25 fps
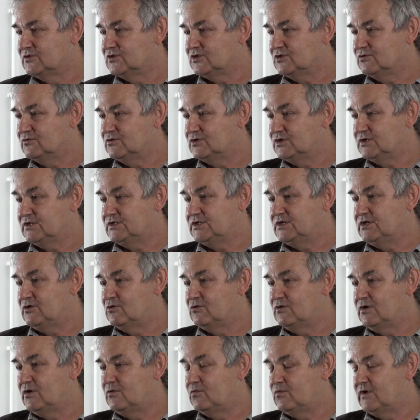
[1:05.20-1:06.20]
So she
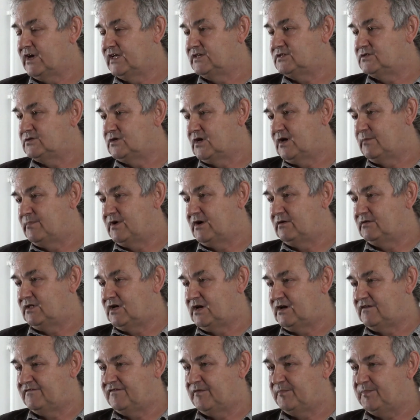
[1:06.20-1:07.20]
only writes about
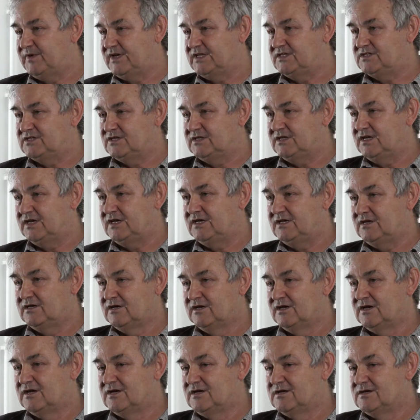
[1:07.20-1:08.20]
half a page a day,
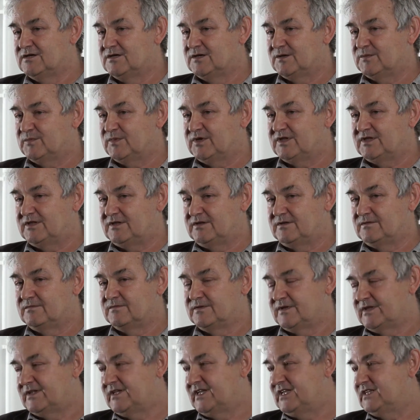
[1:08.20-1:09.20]
but
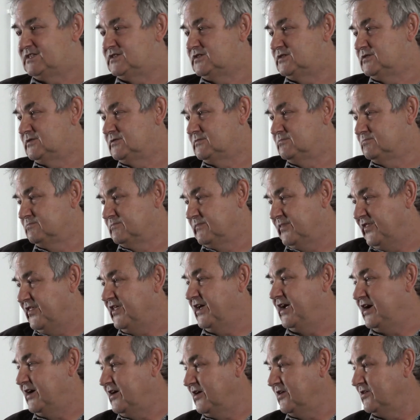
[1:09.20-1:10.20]
it's
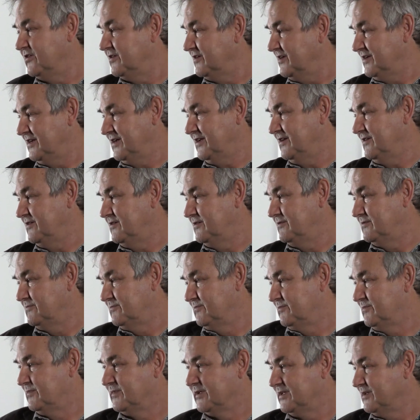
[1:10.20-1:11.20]
there, and
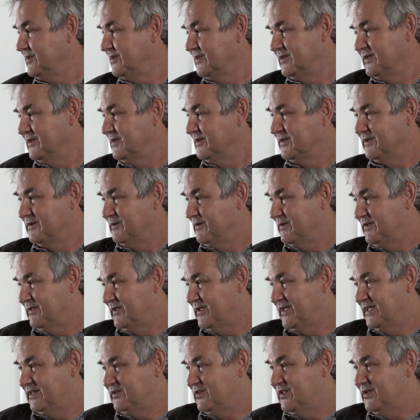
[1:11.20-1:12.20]

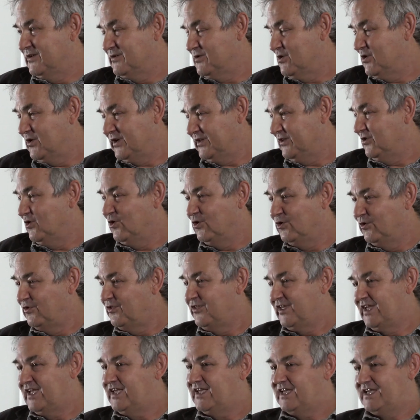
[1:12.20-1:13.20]
the whole
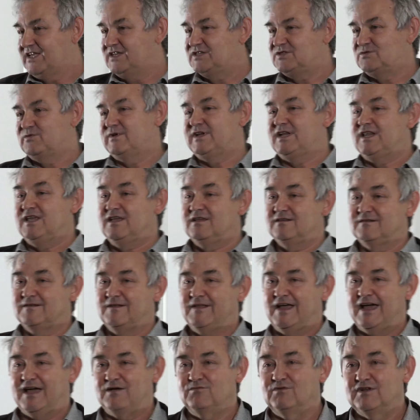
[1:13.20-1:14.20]
thinking is ready.
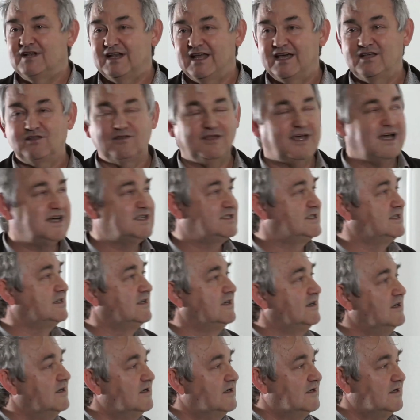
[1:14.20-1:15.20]
I would like to ask
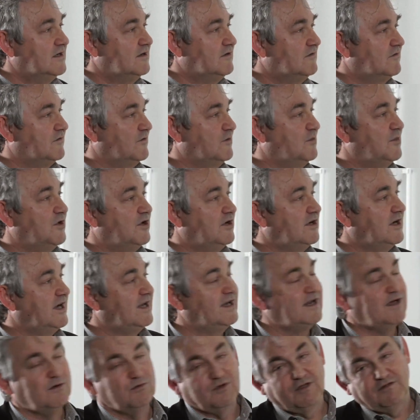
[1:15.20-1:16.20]
from her,
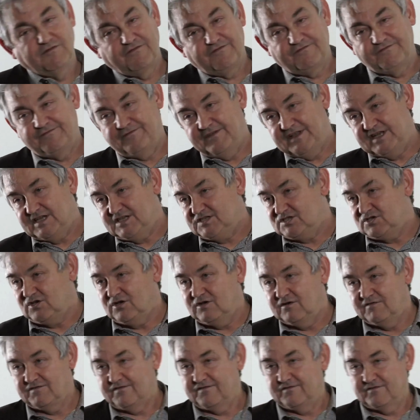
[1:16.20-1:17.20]
and I will finish
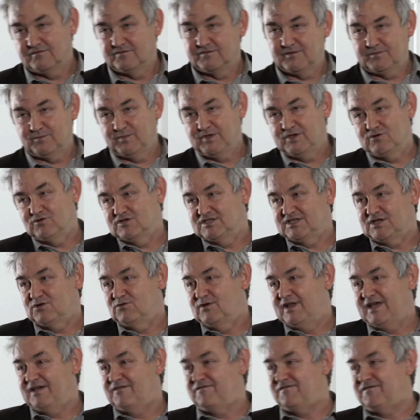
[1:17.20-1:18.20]
off, because I
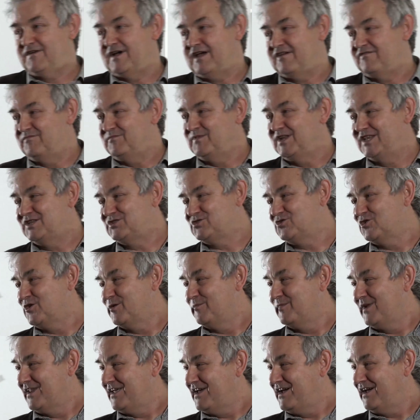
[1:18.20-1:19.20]
only have 5 minutes,
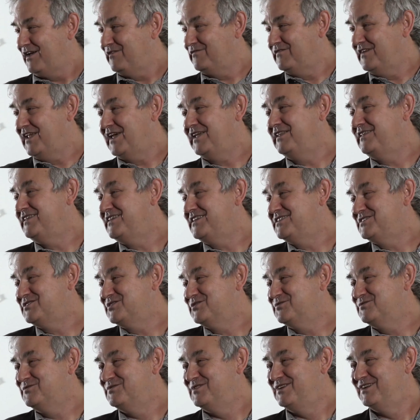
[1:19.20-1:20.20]
normally I have 90,
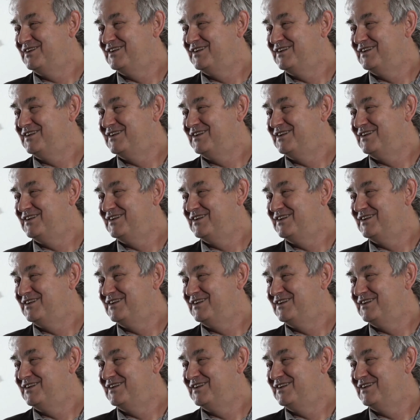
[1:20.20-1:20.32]
so